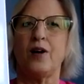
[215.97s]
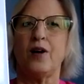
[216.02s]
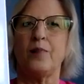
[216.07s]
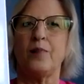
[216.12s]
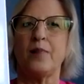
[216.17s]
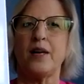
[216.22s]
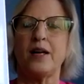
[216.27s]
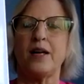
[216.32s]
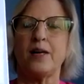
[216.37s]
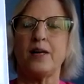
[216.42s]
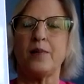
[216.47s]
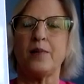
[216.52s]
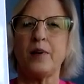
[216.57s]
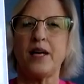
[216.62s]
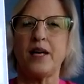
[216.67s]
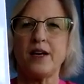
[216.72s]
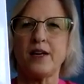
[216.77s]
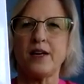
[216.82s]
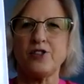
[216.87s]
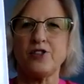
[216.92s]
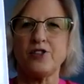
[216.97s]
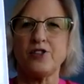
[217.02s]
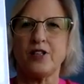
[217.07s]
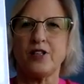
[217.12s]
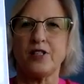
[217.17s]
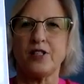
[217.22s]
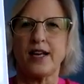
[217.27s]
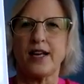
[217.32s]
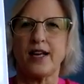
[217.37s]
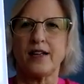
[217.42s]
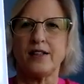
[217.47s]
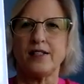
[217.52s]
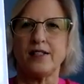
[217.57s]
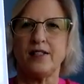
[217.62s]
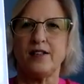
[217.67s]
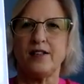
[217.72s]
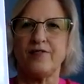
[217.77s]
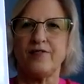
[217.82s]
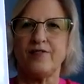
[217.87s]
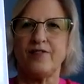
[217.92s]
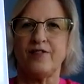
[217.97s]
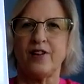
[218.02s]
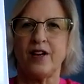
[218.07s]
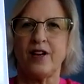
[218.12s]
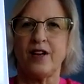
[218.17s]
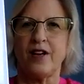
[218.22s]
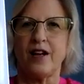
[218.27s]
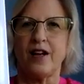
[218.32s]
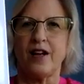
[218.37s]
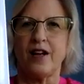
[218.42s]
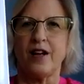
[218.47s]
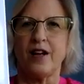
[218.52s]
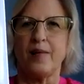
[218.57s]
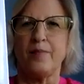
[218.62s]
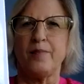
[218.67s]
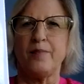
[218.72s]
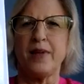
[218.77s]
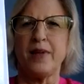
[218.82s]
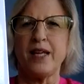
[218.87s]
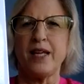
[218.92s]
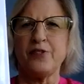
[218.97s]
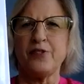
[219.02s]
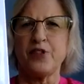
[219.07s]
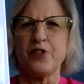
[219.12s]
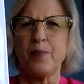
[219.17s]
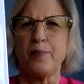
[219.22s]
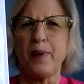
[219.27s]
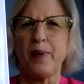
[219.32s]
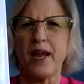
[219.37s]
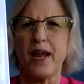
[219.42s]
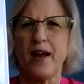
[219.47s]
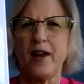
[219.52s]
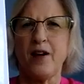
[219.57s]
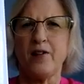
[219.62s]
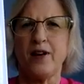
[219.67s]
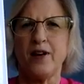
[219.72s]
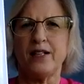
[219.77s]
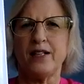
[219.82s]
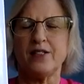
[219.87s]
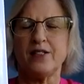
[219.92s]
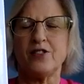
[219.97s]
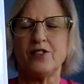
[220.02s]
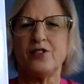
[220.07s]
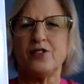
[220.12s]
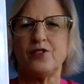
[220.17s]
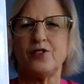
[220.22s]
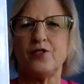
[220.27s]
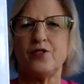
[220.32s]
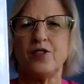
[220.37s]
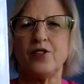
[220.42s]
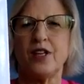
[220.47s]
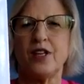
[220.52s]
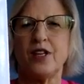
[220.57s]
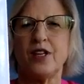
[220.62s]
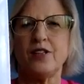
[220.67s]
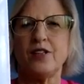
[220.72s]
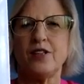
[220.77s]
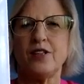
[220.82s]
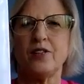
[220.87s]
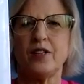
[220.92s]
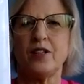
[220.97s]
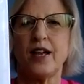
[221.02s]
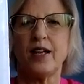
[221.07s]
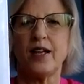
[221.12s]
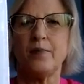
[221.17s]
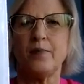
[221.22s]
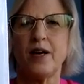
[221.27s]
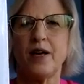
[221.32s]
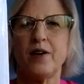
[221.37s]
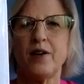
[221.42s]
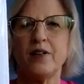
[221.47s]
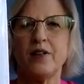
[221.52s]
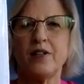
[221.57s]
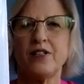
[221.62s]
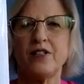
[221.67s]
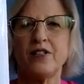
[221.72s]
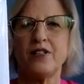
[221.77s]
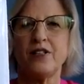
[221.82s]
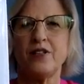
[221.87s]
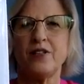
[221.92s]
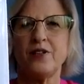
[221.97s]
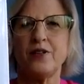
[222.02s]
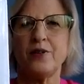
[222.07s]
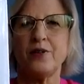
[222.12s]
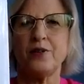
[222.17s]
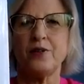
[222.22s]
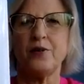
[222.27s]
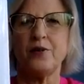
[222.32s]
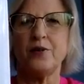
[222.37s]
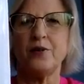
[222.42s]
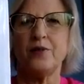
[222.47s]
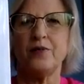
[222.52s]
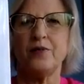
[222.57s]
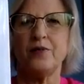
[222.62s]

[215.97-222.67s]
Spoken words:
being a picture detective. Meet the Parents. Do these look like parents to you?